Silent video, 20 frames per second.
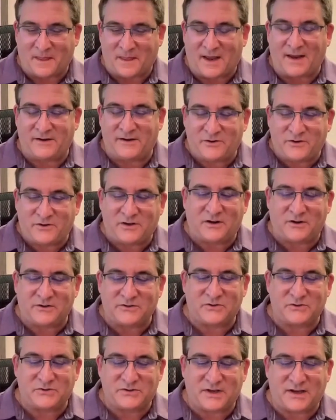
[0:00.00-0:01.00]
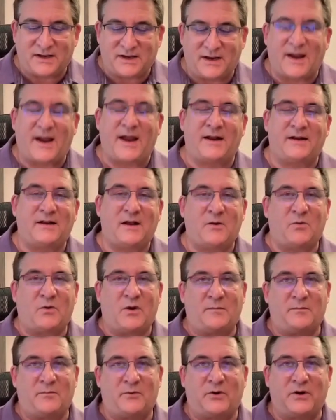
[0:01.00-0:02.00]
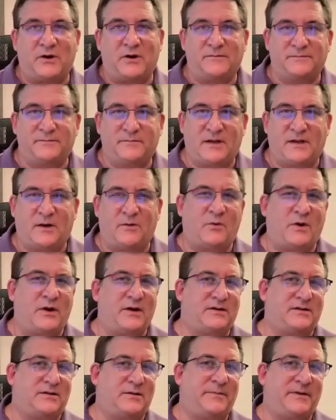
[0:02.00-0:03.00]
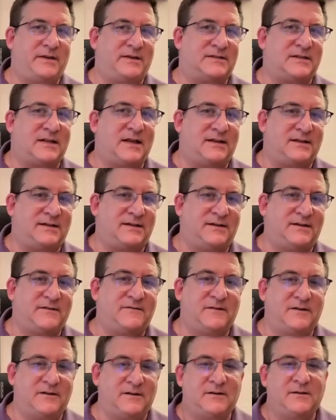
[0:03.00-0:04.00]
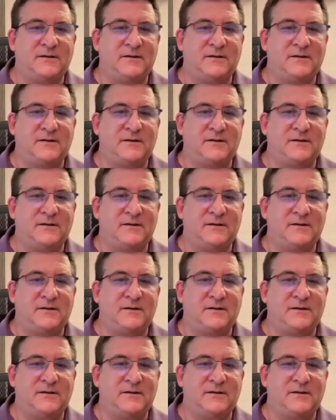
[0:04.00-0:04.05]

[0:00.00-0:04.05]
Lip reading: And you can also say, and I want more. I want it to be slightly different.